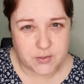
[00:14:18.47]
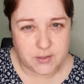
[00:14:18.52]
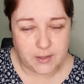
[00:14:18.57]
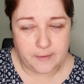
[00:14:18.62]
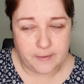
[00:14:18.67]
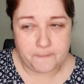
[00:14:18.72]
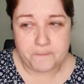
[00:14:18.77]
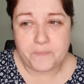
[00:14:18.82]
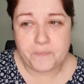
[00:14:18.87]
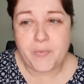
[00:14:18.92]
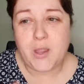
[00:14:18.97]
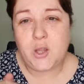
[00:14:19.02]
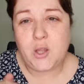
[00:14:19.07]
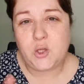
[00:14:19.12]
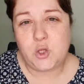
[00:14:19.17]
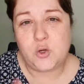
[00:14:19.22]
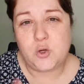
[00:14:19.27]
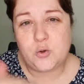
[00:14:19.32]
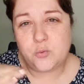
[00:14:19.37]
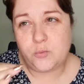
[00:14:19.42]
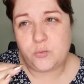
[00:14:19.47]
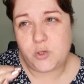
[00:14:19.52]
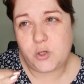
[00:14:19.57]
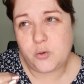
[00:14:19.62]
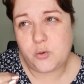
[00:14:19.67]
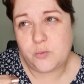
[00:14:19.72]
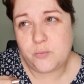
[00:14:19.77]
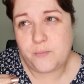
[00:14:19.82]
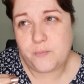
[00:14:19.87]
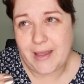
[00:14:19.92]
You make
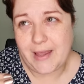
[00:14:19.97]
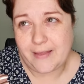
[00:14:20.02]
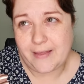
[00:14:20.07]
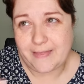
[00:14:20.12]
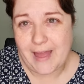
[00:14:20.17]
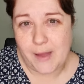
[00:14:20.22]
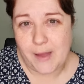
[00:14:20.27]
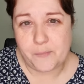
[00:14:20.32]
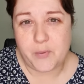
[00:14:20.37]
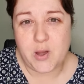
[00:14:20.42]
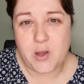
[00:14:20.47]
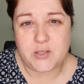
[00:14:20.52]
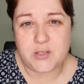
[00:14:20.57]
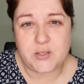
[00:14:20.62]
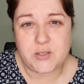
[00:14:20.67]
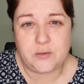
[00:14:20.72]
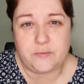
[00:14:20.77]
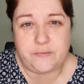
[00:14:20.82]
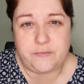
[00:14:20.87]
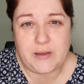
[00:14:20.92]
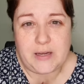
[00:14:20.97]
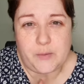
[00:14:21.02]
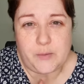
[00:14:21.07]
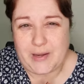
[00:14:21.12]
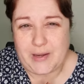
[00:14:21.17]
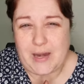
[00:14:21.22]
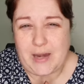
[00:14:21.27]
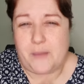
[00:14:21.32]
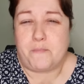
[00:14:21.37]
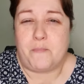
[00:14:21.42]
that person feel a bit
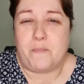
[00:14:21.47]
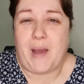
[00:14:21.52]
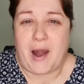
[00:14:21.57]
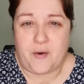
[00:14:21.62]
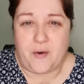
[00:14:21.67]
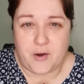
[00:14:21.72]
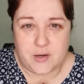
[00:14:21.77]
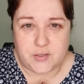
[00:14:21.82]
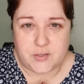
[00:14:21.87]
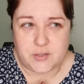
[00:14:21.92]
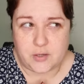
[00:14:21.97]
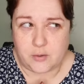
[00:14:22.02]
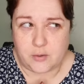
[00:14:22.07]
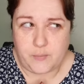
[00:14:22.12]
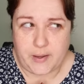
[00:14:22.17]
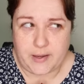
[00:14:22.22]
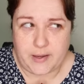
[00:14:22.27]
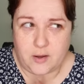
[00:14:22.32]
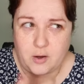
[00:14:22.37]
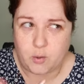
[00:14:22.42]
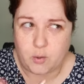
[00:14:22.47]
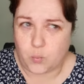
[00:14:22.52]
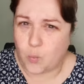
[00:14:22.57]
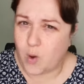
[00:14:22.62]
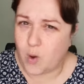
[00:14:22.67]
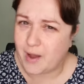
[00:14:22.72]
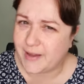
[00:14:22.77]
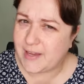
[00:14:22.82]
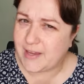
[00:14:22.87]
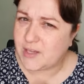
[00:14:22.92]
embarrassed. Oh my God, why is
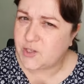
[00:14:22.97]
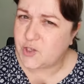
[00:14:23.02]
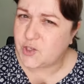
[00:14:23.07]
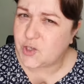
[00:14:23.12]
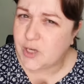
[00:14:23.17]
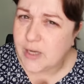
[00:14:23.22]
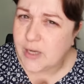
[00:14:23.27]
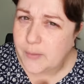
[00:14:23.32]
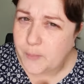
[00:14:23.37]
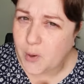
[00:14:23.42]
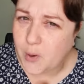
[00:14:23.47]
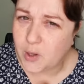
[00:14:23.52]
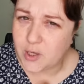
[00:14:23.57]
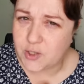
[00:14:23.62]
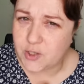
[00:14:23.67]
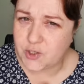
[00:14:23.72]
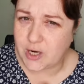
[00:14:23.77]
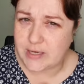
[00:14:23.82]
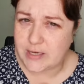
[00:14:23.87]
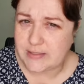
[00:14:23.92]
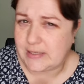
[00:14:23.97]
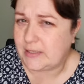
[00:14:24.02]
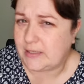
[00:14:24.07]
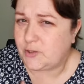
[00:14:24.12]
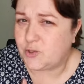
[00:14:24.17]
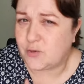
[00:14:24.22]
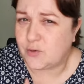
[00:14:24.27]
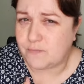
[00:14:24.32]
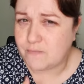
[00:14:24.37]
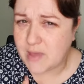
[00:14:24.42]
she apologizing to
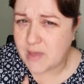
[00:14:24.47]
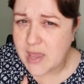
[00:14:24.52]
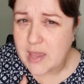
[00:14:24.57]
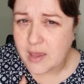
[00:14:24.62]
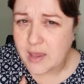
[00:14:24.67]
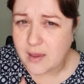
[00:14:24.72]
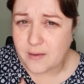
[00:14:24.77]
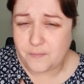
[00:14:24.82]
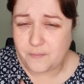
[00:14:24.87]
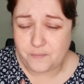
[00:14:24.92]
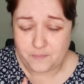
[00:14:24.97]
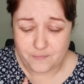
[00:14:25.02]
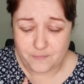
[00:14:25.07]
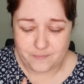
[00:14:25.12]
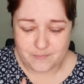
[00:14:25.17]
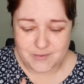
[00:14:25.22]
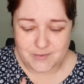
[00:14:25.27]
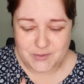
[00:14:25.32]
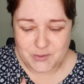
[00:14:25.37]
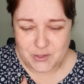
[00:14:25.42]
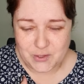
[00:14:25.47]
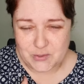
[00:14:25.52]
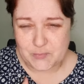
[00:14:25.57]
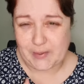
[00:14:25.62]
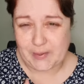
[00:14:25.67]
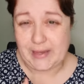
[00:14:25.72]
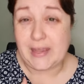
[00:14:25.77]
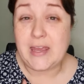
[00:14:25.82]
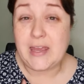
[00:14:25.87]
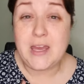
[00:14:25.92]
me? Excuse me,
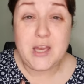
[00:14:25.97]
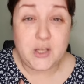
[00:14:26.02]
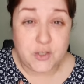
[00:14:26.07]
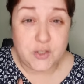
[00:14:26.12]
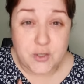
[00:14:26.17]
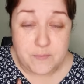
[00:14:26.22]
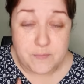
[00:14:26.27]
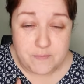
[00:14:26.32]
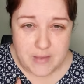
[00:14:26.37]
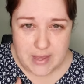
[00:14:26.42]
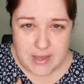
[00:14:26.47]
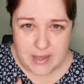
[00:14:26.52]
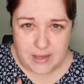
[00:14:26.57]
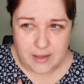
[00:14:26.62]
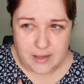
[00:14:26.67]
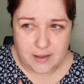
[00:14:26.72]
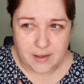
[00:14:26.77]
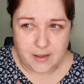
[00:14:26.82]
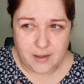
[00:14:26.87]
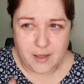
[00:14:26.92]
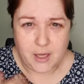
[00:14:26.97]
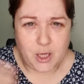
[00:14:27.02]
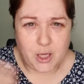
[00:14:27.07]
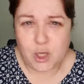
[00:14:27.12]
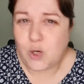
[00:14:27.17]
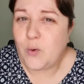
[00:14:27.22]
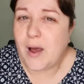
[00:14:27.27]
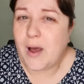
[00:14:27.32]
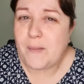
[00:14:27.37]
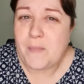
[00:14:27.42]
to me. Who am
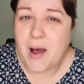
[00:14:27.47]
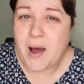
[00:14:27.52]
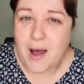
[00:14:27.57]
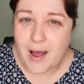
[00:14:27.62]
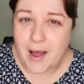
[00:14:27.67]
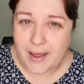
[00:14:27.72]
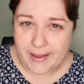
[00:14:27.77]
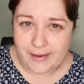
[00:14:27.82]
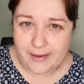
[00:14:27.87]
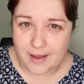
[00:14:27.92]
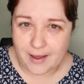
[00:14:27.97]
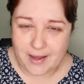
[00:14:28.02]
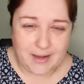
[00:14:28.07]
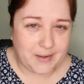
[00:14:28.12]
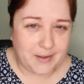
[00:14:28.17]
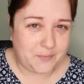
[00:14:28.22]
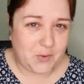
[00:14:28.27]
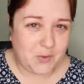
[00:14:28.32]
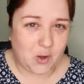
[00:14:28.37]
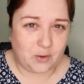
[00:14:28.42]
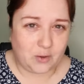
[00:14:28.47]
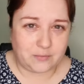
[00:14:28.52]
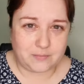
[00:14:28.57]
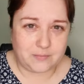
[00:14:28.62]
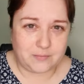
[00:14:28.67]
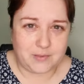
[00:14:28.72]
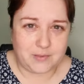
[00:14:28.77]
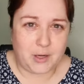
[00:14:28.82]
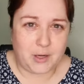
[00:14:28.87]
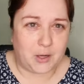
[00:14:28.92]
I? I'm not, the
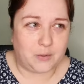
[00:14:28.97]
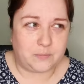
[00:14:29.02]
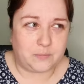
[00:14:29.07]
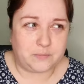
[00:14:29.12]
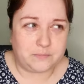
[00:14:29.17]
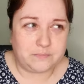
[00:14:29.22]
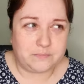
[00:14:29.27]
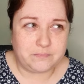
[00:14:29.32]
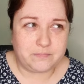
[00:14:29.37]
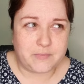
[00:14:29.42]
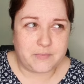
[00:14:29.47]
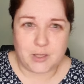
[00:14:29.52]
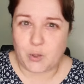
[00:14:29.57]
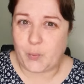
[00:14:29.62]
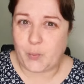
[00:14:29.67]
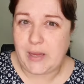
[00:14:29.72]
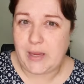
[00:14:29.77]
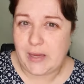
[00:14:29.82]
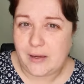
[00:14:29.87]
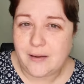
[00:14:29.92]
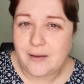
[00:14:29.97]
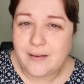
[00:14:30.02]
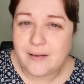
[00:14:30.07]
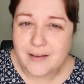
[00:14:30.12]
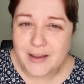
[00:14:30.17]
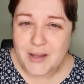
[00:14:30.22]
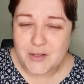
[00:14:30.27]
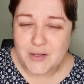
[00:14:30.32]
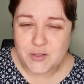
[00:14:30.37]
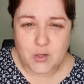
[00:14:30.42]
queen. So
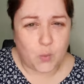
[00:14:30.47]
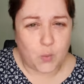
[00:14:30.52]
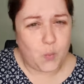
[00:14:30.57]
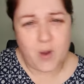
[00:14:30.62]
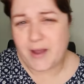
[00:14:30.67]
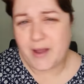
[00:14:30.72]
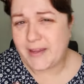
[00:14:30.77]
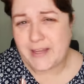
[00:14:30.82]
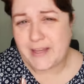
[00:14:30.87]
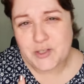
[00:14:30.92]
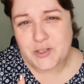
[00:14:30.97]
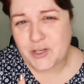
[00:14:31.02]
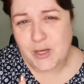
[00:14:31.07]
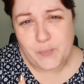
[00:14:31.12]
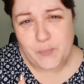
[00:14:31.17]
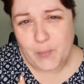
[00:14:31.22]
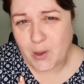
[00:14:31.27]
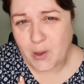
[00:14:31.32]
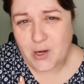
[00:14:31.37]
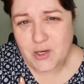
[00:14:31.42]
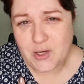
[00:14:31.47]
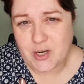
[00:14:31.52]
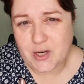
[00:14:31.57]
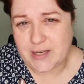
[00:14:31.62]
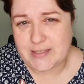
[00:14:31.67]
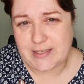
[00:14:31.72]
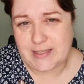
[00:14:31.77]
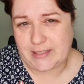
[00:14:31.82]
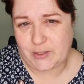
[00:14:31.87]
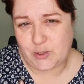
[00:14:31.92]
why is she apologizing to
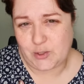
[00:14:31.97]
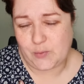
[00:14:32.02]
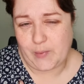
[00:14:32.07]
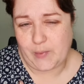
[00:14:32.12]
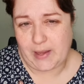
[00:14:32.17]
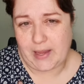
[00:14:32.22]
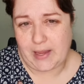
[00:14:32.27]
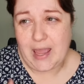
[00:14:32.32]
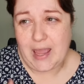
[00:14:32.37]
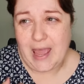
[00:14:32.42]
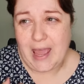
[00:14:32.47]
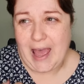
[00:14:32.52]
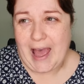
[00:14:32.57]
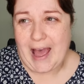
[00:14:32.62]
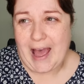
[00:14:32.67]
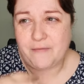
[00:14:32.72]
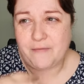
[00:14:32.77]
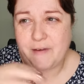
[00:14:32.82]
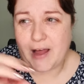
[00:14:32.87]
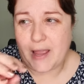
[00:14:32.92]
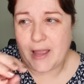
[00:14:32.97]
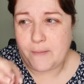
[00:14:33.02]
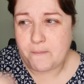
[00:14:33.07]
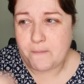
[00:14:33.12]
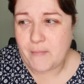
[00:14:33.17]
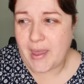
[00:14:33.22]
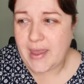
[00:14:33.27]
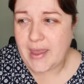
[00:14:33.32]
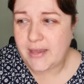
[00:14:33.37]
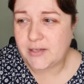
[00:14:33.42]
me? Have I made
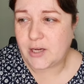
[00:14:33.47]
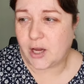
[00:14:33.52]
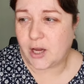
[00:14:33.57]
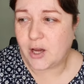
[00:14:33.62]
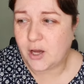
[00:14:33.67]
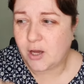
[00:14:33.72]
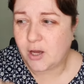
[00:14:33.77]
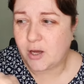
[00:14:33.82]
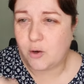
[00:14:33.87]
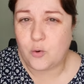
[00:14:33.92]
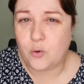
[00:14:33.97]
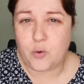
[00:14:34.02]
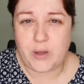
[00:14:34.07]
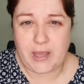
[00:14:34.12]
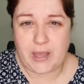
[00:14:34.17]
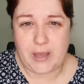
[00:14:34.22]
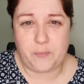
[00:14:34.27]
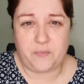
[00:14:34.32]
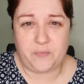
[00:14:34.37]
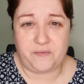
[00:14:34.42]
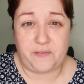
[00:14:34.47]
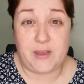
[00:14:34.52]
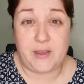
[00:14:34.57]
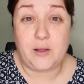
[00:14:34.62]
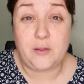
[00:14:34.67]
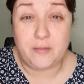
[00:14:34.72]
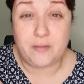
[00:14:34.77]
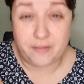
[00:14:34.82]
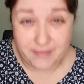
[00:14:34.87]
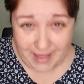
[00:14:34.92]
her or him feel that
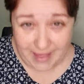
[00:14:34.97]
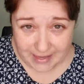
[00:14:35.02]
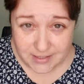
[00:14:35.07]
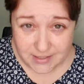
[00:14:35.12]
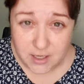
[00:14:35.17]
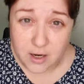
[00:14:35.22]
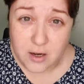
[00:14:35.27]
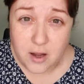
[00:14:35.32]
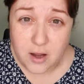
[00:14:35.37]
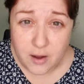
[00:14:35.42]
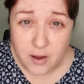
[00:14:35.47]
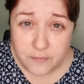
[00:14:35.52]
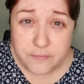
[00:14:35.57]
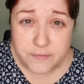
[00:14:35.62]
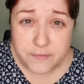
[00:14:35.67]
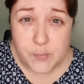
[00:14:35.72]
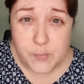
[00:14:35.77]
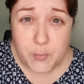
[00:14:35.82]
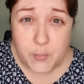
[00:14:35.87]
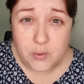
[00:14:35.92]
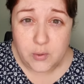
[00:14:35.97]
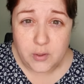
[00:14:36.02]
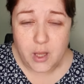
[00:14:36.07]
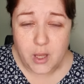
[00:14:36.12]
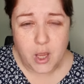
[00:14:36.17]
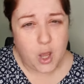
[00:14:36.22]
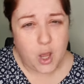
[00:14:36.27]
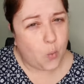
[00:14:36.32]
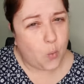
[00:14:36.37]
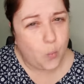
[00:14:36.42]
uncomfortable?
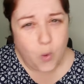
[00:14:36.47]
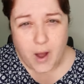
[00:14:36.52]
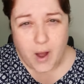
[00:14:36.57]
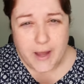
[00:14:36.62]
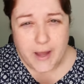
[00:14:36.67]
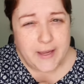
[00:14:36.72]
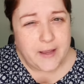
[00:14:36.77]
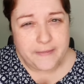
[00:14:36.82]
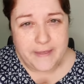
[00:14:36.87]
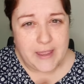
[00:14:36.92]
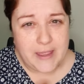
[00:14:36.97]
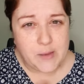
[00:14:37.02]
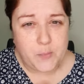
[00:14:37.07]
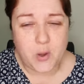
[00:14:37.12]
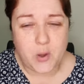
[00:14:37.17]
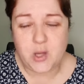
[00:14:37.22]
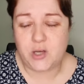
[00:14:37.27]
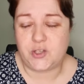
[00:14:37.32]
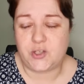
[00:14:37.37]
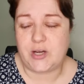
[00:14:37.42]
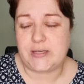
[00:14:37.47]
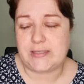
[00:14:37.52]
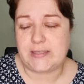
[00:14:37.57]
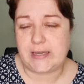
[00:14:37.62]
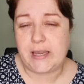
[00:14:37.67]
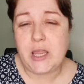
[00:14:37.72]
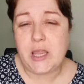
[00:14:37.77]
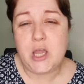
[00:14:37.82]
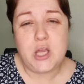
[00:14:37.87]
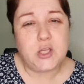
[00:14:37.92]
Why are they apologizing? So
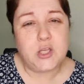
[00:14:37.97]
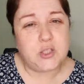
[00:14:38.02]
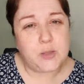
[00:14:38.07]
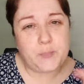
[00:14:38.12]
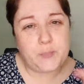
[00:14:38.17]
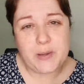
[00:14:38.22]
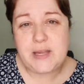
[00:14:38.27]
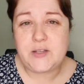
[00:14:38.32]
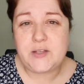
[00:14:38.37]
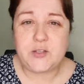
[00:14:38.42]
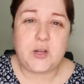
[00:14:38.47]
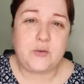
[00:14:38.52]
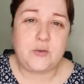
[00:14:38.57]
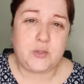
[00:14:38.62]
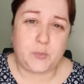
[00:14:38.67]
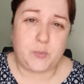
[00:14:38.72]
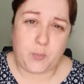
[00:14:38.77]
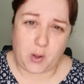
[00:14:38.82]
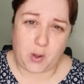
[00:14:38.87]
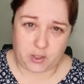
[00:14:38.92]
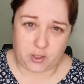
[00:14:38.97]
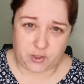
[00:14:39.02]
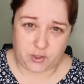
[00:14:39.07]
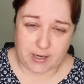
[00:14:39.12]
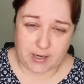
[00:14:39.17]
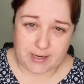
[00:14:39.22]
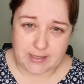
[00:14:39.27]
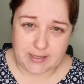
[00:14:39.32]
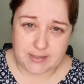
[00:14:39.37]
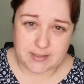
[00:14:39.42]
please don't apologize.
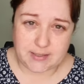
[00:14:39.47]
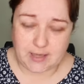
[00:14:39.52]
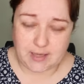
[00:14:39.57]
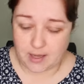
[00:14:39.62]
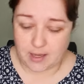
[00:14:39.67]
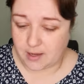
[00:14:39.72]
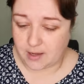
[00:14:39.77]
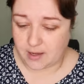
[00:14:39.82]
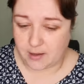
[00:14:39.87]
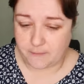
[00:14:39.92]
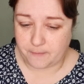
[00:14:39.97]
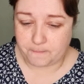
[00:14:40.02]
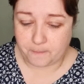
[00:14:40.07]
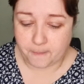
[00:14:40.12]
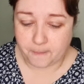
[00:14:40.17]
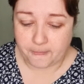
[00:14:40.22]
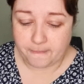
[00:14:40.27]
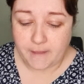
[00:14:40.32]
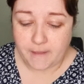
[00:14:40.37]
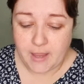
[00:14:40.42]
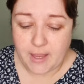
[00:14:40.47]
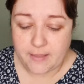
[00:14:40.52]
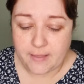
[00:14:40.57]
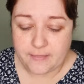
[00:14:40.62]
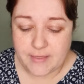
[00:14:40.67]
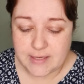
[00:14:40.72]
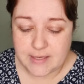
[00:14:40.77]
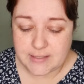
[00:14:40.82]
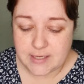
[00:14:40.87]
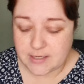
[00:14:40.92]
This
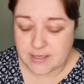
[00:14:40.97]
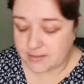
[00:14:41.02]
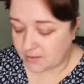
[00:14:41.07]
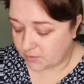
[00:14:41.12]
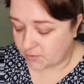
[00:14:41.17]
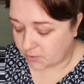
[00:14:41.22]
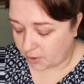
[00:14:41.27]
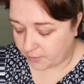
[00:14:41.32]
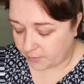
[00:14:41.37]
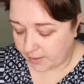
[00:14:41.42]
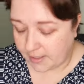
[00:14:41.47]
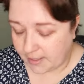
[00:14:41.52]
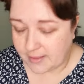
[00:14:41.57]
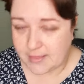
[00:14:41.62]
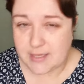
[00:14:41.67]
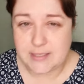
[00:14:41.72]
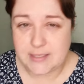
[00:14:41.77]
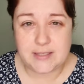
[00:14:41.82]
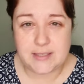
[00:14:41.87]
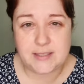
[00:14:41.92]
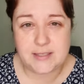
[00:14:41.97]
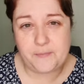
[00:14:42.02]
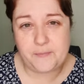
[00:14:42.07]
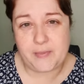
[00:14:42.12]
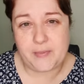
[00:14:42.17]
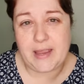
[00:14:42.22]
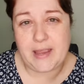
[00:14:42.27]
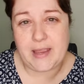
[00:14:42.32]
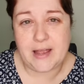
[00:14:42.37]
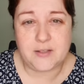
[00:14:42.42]
is something else
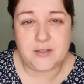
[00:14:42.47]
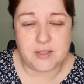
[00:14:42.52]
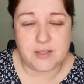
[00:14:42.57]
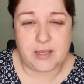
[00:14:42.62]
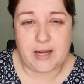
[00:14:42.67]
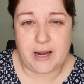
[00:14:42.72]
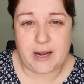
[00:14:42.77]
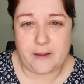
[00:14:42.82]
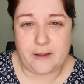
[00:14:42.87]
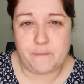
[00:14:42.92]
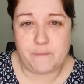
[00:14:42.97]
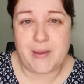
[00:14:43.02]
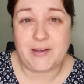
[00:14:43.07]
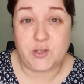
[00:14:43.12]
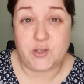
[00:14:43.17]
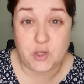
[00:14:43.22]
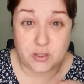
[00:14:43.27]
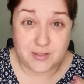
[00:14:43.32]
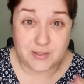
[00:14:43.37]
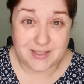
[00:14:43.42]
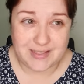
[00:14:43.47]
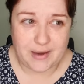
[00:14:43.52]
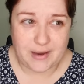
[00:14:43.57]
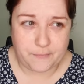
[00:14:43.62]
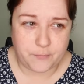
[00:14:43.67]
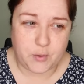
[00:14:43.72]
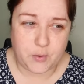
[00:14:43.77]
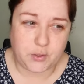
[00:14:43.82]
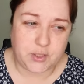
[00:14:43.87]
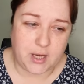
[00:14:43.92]
that I've mentioned several
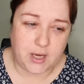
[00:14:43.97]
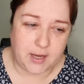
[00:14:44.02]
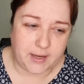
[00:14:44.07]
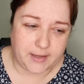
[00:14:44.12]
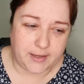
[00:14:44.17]
times.